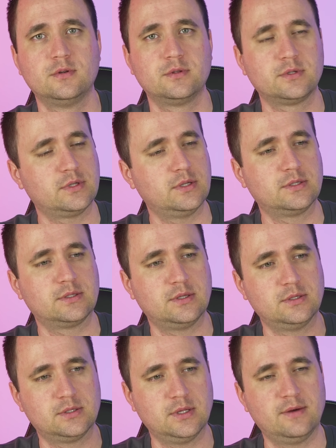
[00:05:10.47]
It's, it's,
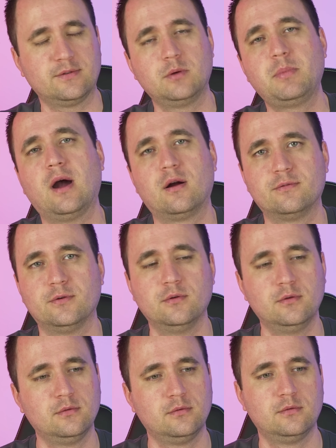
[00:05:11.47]
it's not very
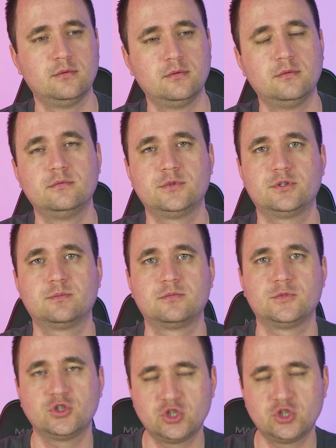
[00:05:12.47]
powerful. Just, just